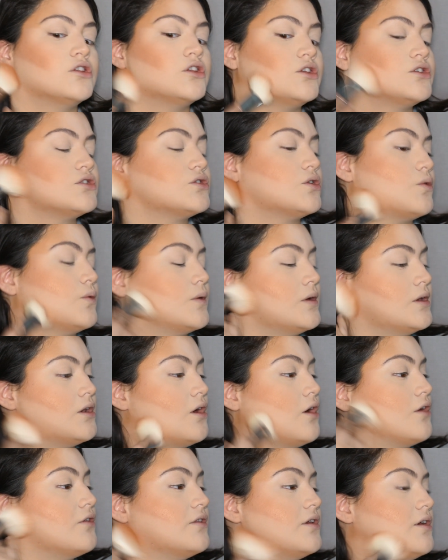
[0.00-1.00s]
Let's go in
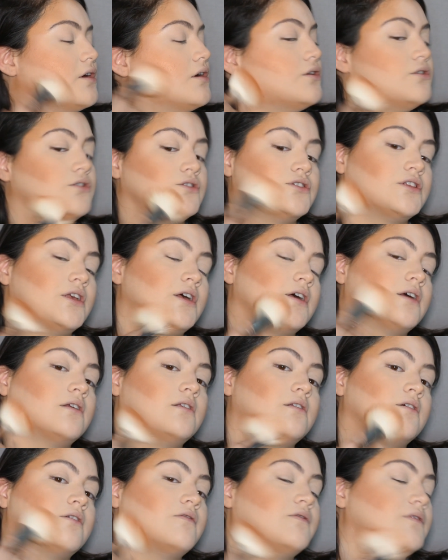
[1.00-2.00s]
on the
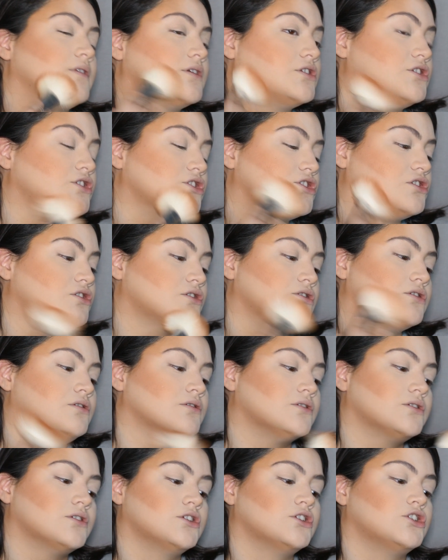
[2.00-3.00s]
underside of the
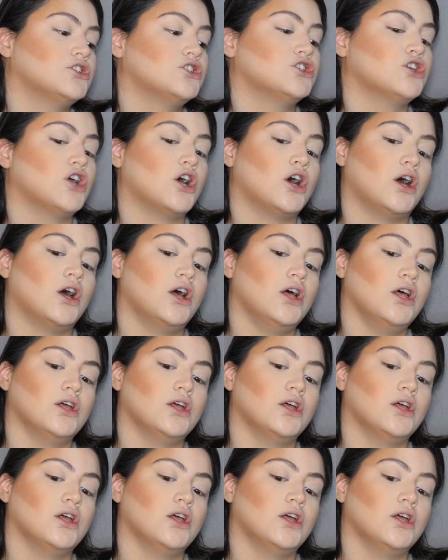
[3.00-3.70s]
jaw.